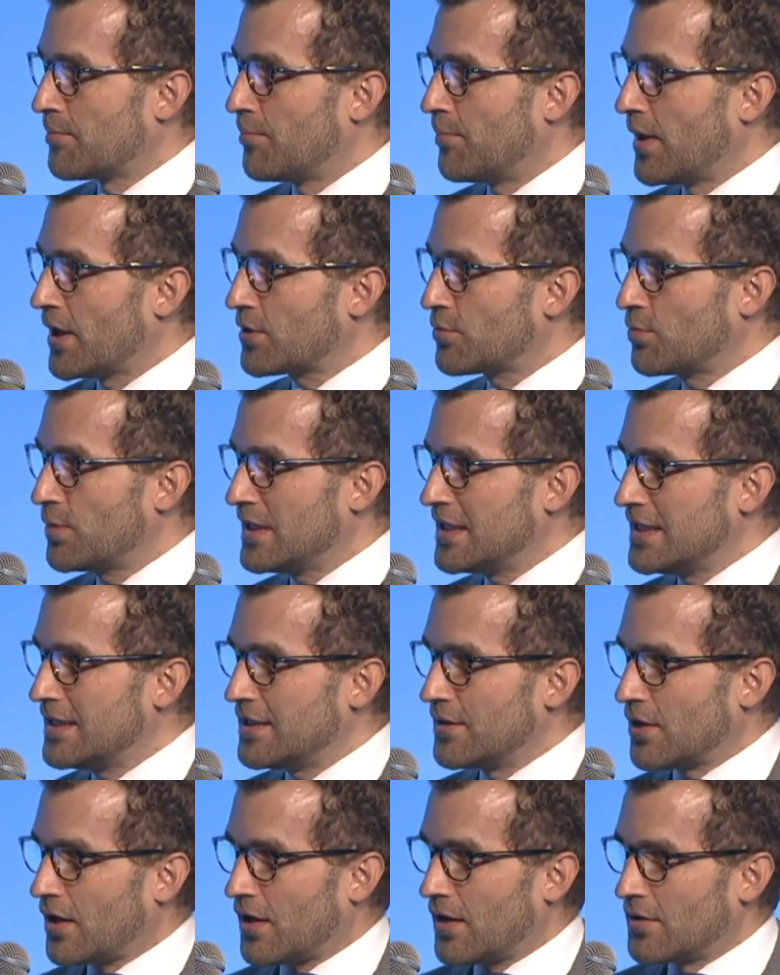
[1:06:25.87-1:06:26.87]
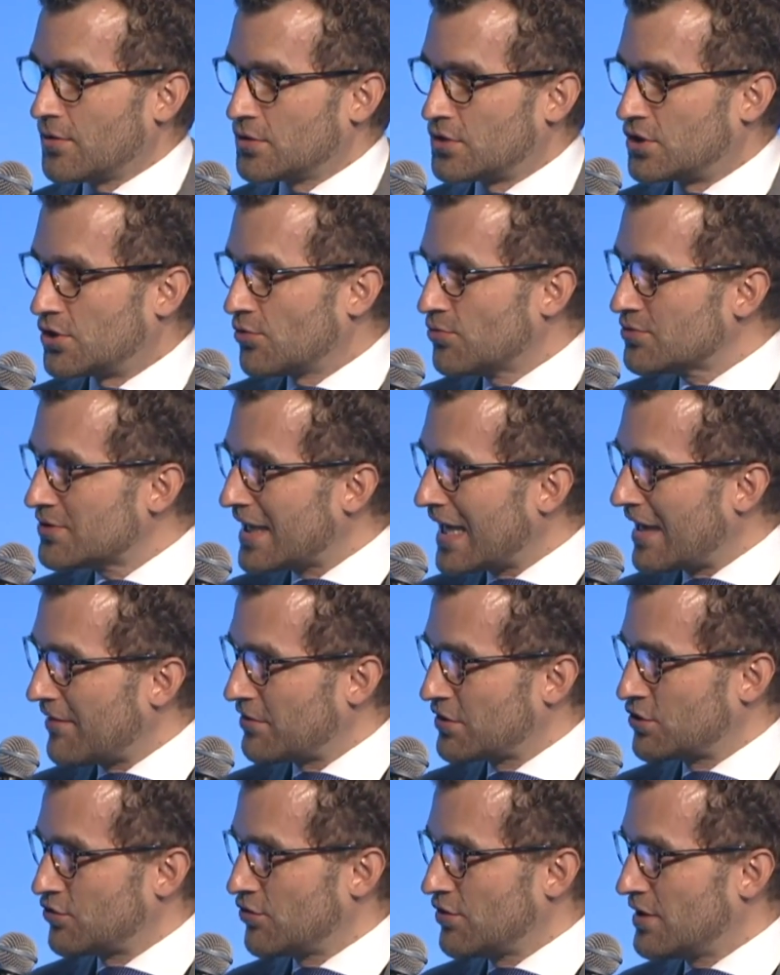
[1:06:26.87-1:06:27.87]
but we don't have
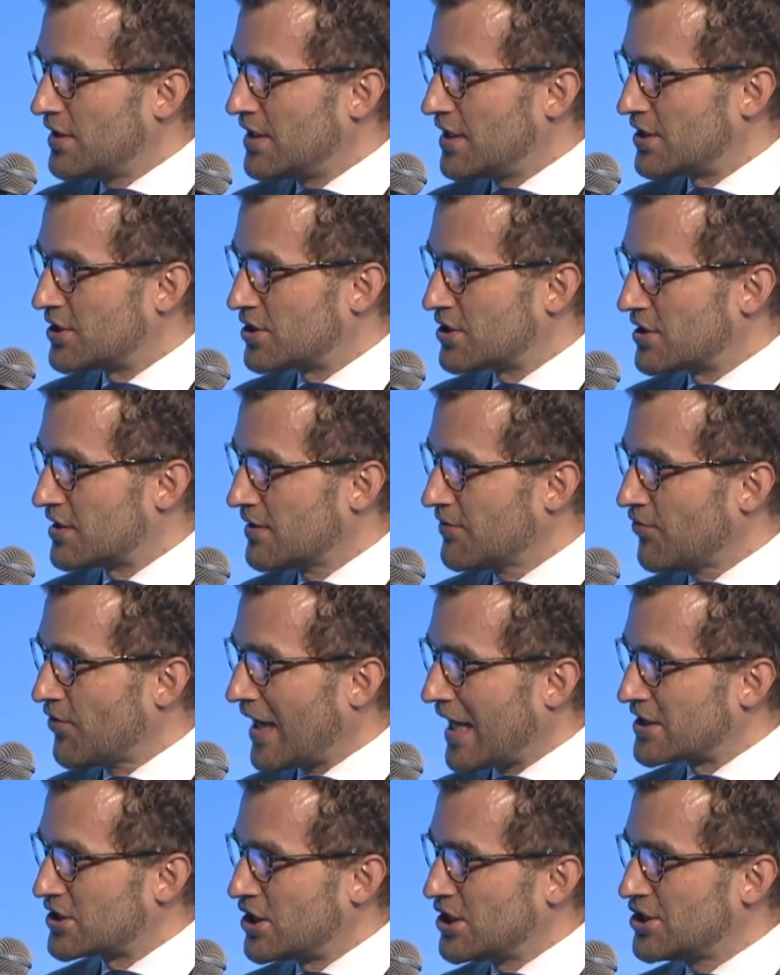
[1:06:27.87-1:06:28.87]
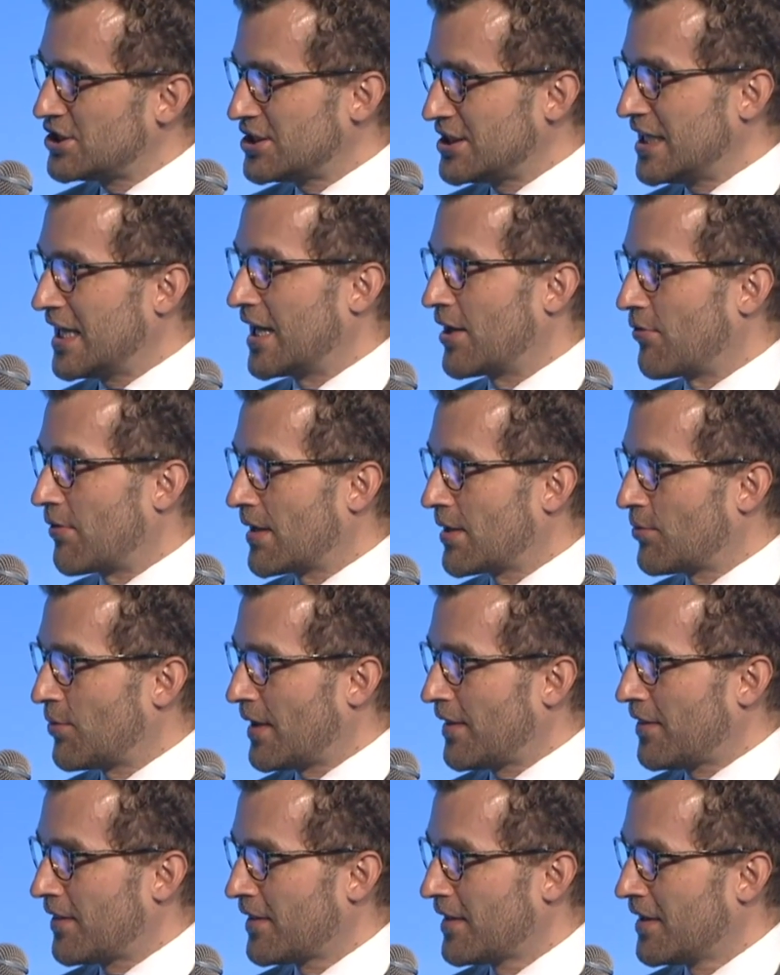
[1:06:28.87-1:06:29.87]
a tradition for actually sharing
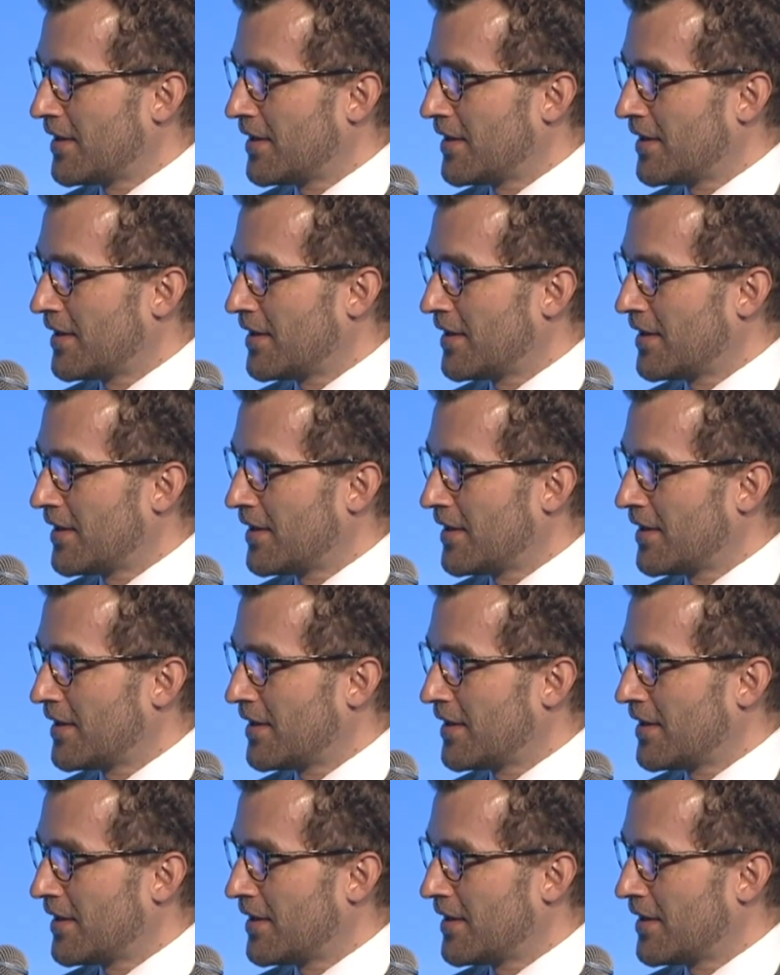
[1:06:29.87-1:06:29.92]
with